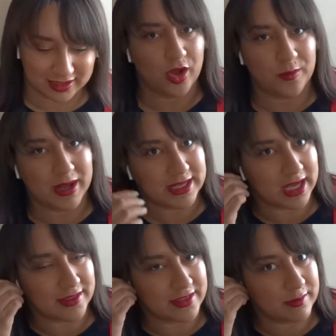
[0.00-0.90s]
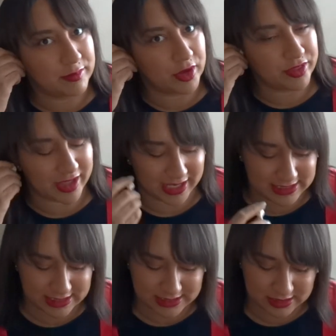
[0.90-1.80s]
Oh my god, they both had
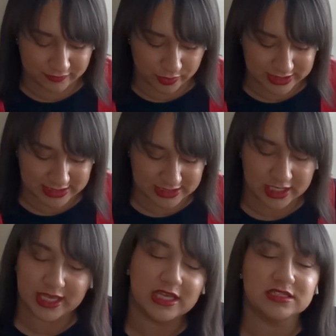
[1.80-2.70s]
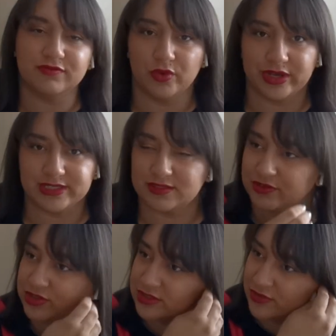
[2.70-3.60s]
Disney voices. His voice,
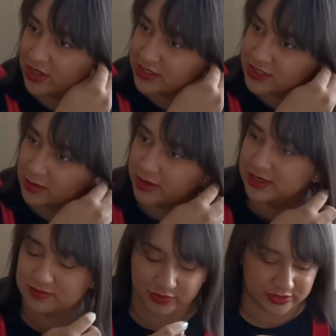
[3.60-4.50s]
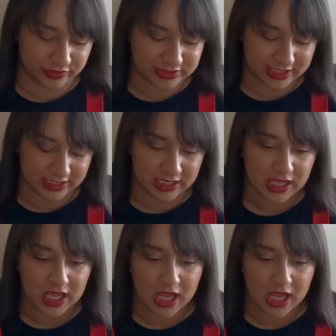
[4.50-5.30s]
first of all, let's talk about his voice for a second.